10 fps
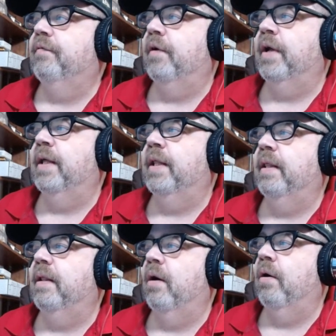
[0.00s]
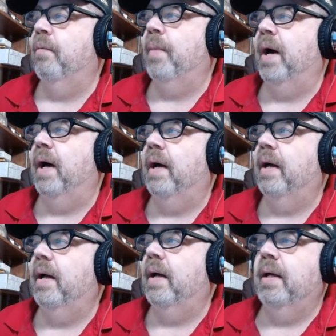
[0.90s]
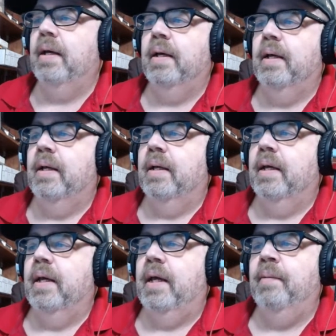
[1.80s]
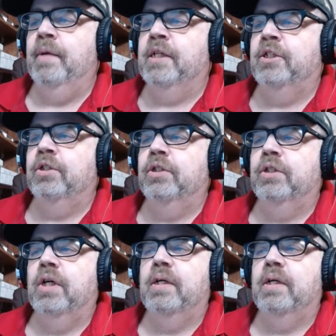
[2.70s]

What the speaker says: I get all my images